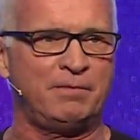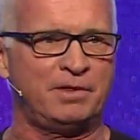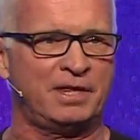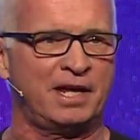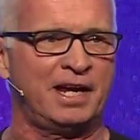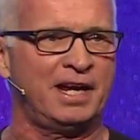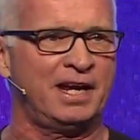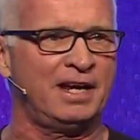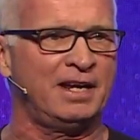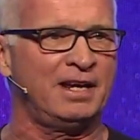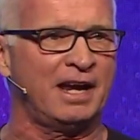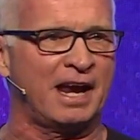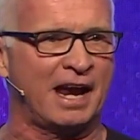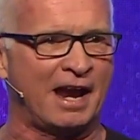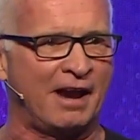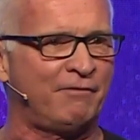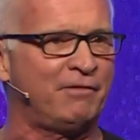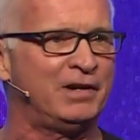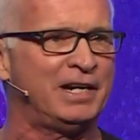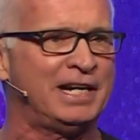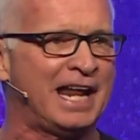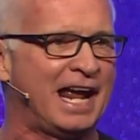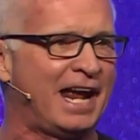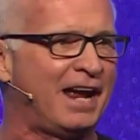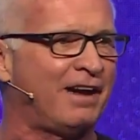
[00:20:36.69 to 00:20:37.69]
thing
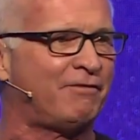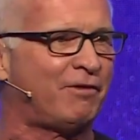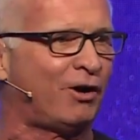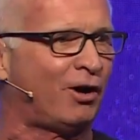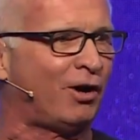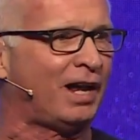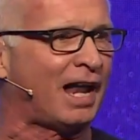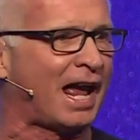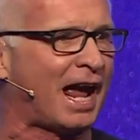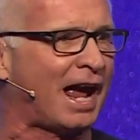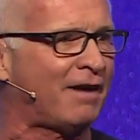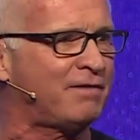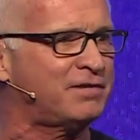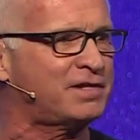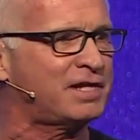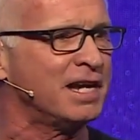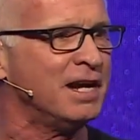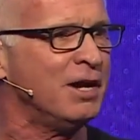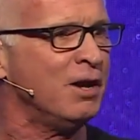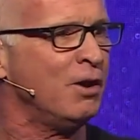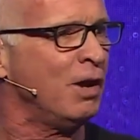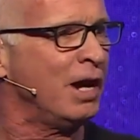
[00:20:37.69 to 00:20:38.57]
every day of our lives?